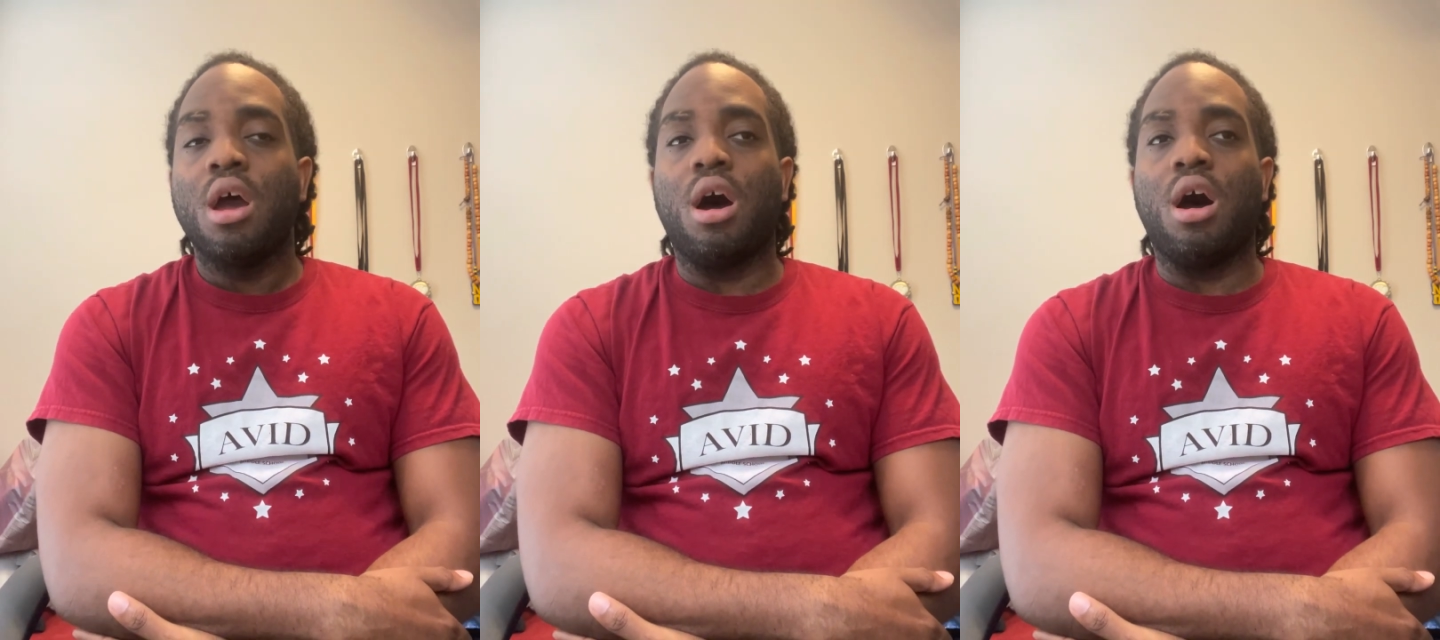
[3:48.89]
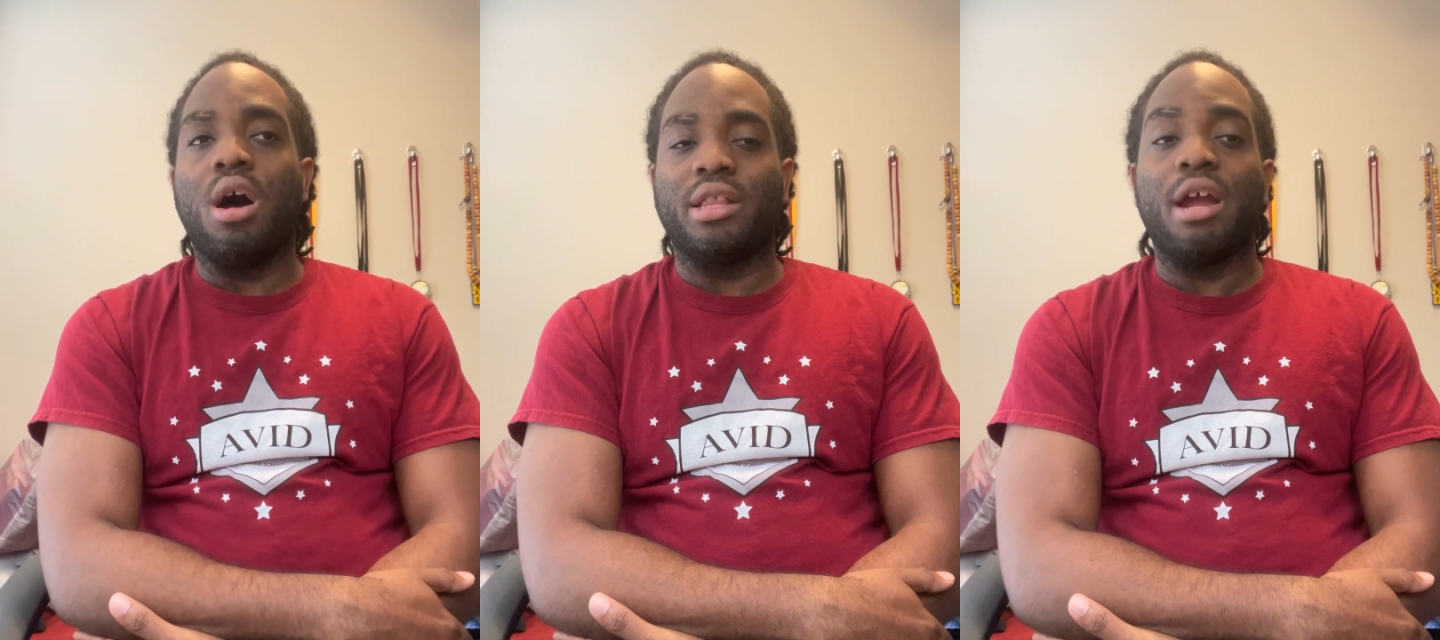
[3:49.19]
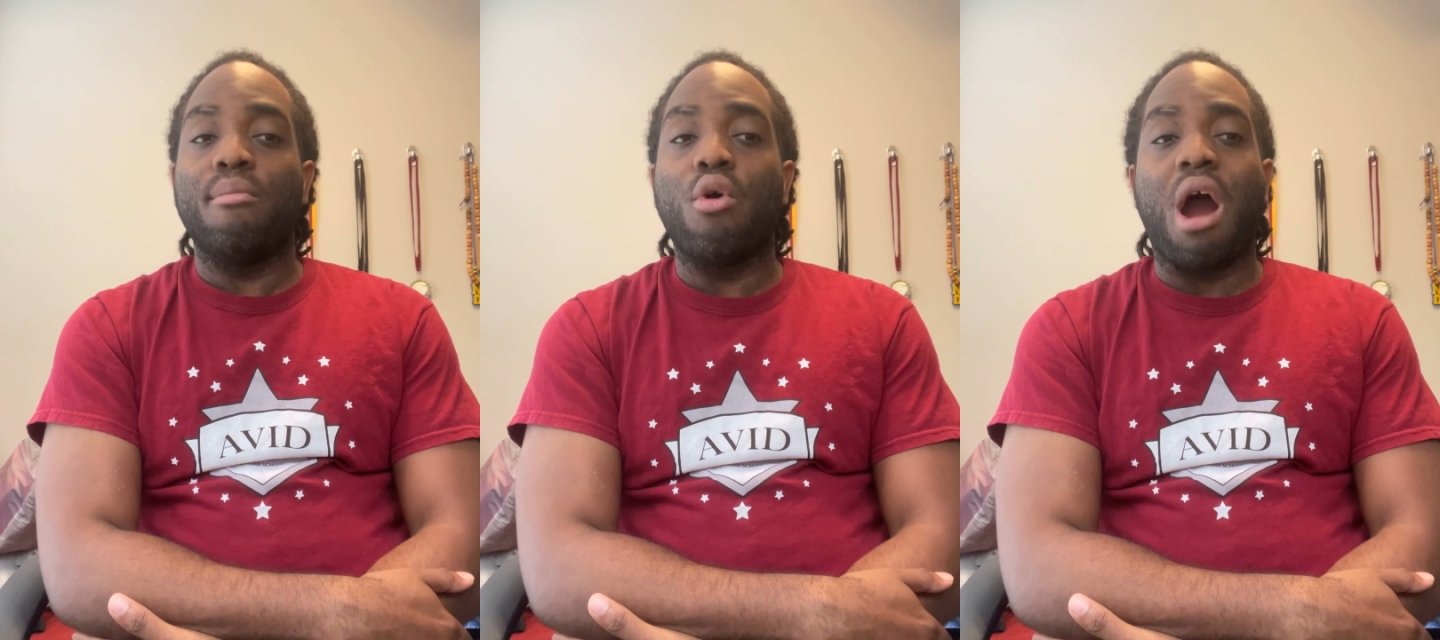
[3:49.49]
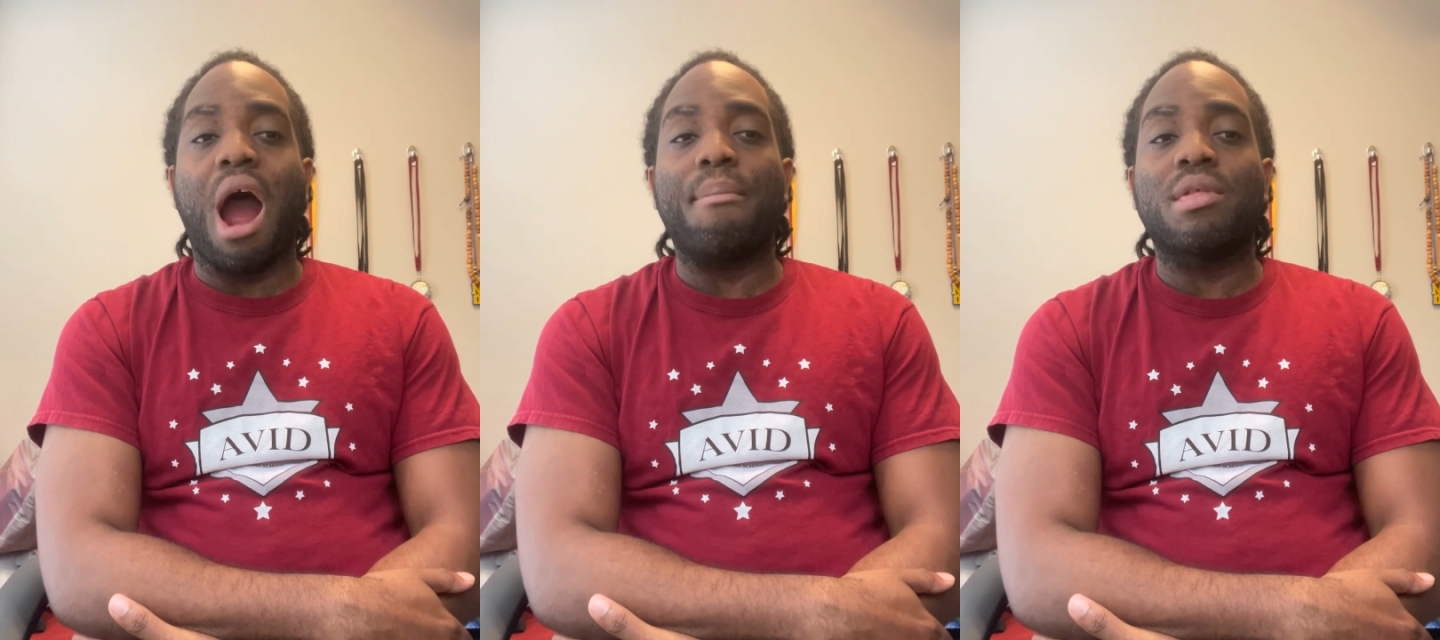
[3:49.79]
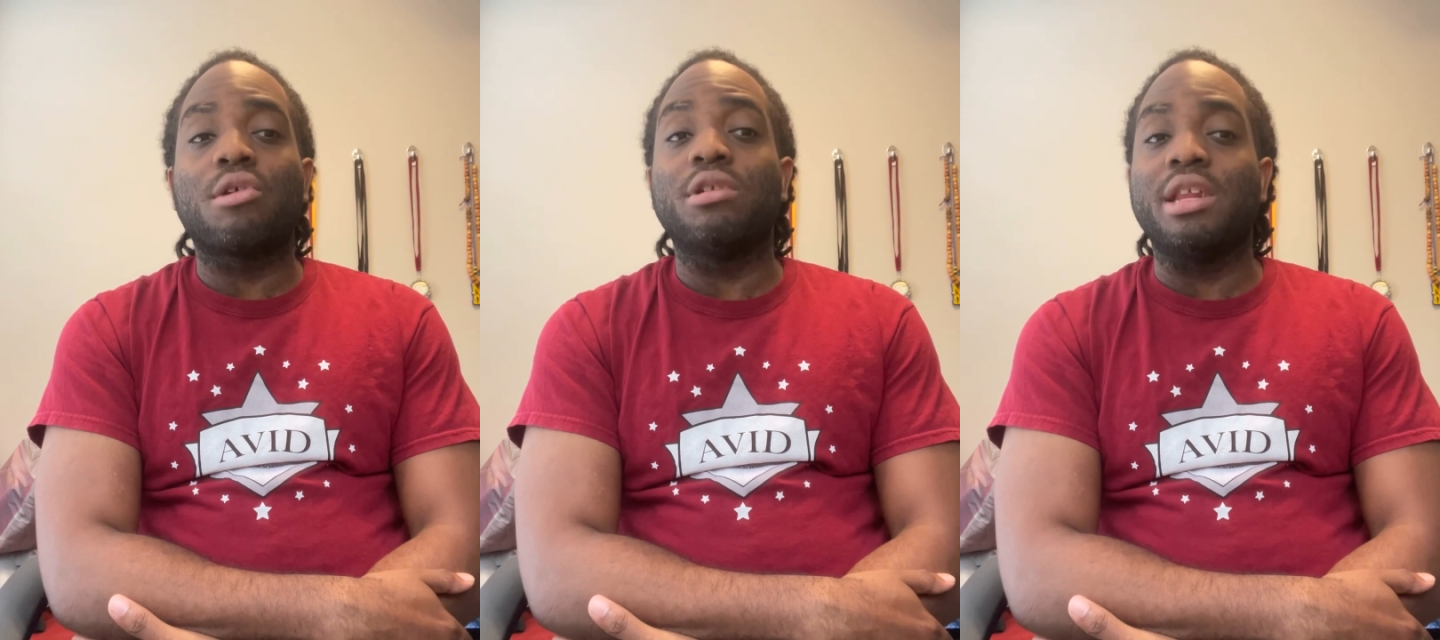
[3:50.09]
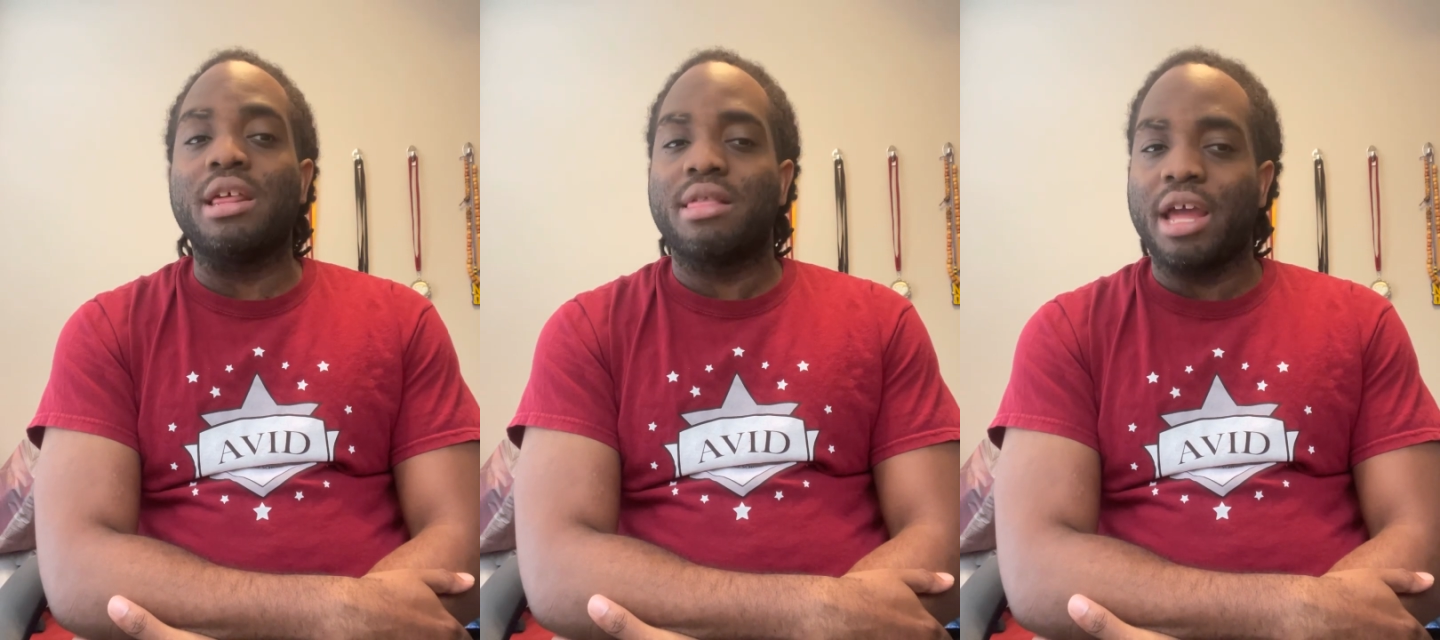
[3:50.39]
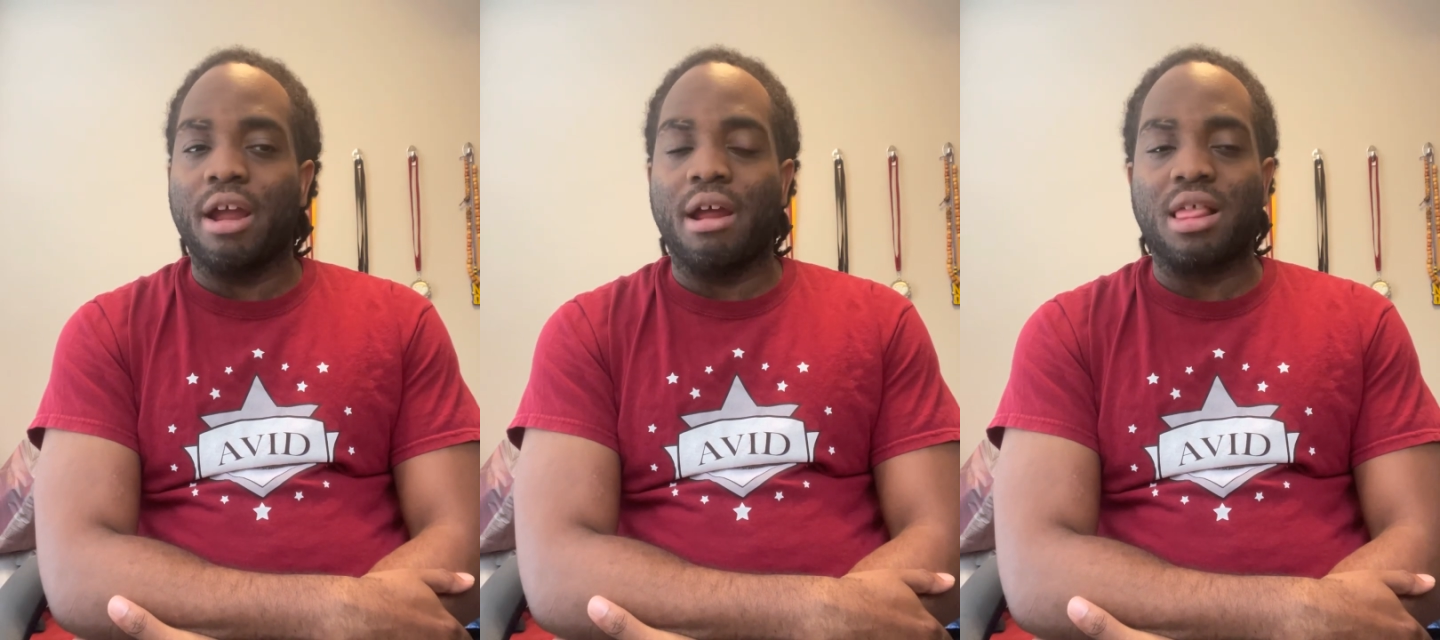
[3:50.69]
There are more opportunities
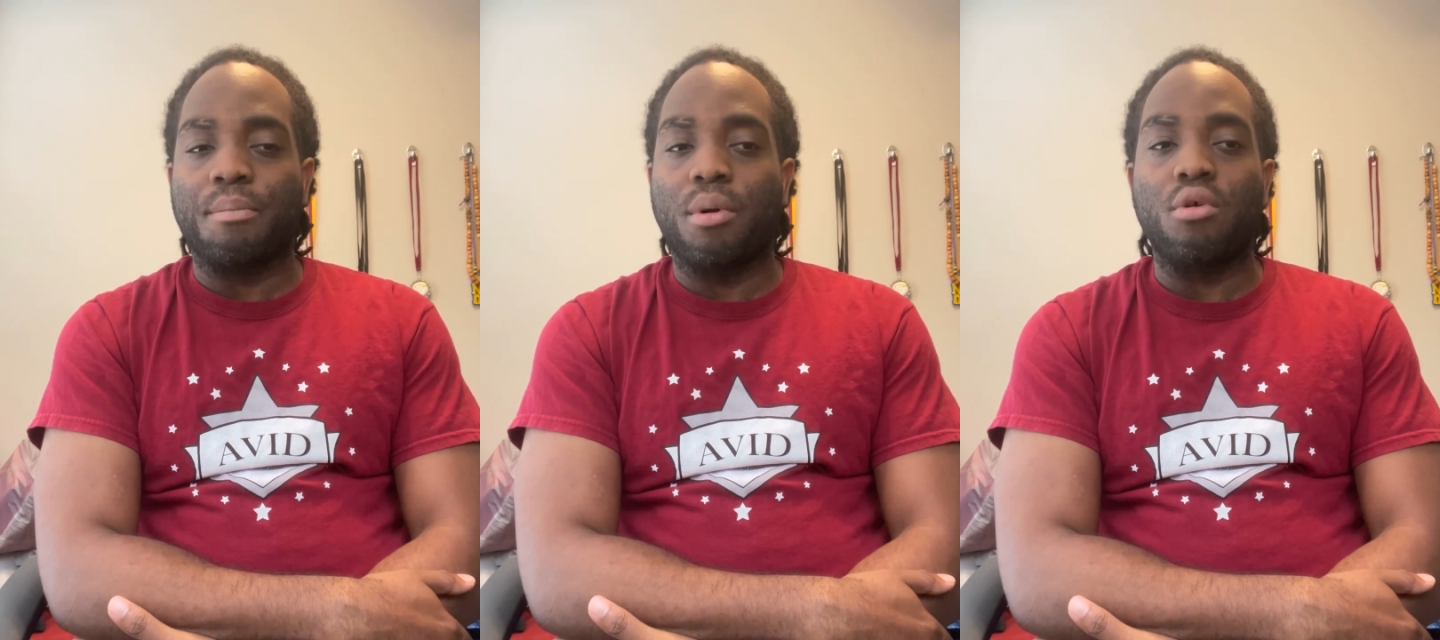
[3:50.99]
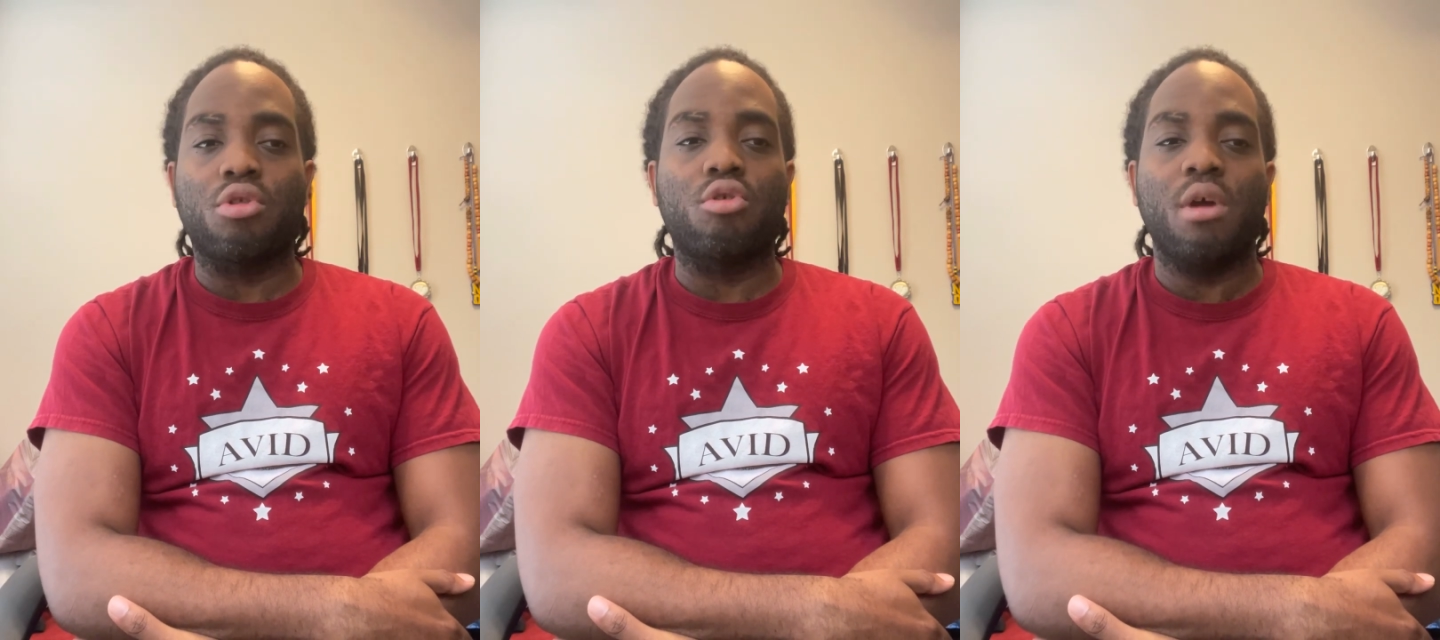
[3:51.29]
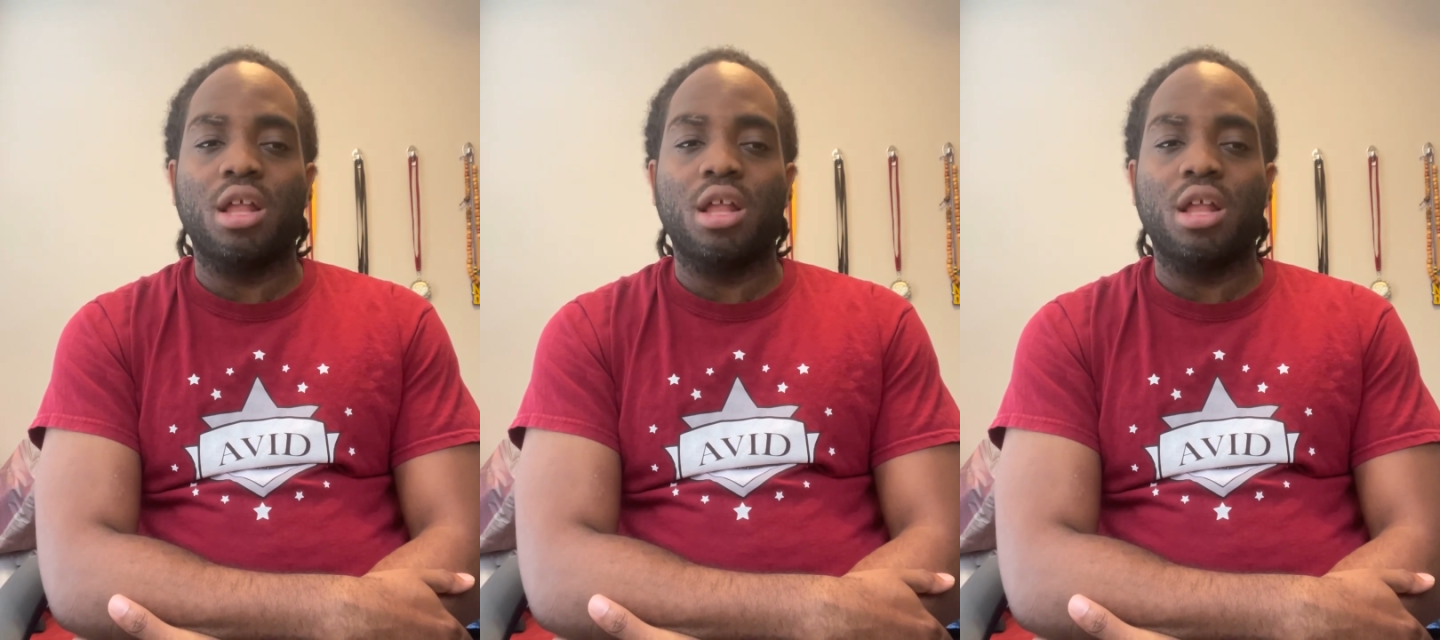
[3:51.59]
there as opposed to